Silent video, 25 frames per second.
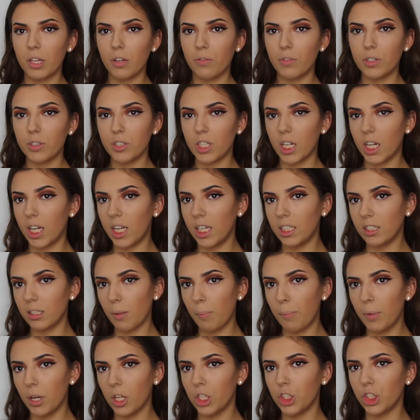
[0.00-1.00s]
the Real Techniques
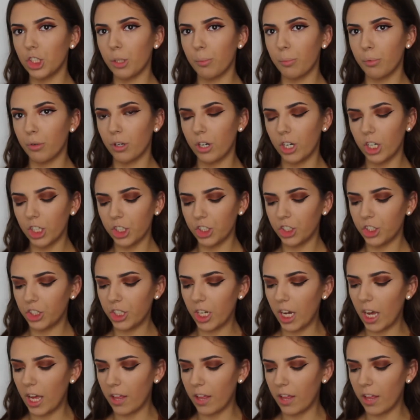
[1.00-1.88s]
blush brush,